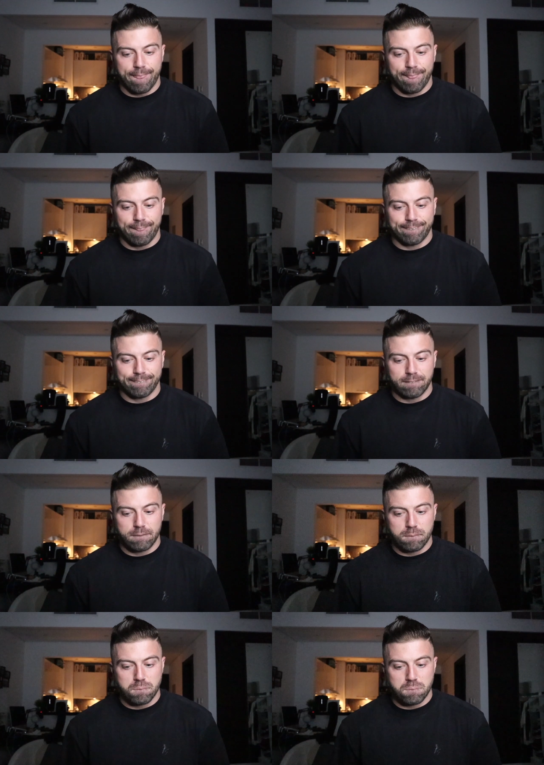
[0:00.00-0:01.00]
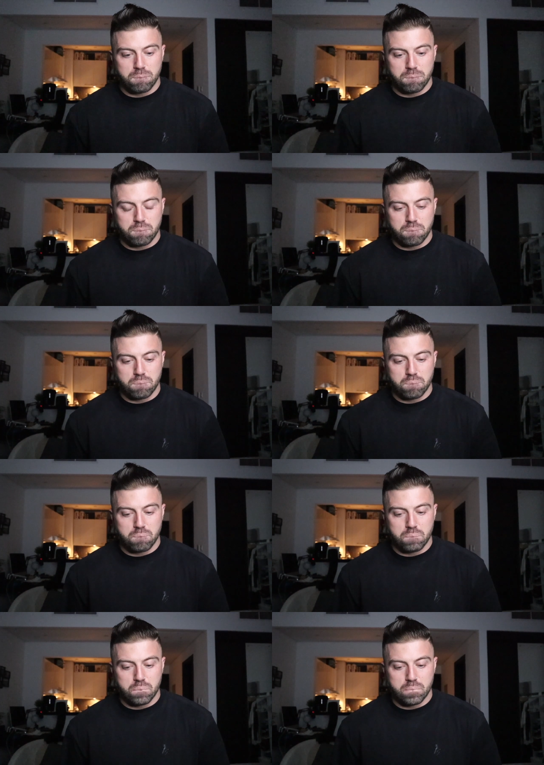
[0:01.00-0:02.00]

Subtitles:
No one is speaking in this clip.